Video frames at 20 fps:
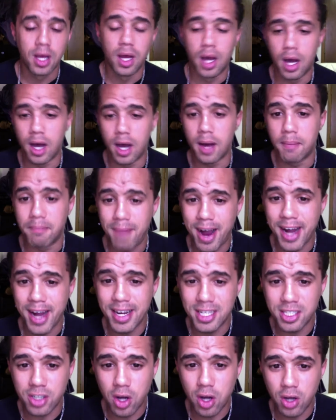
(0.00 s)
Mine
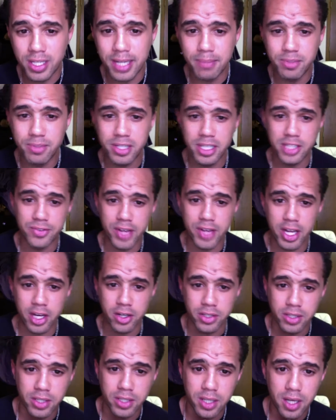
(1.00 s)
is called Team Six
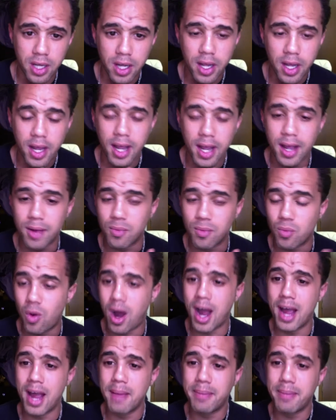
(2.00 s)
Figures, and why?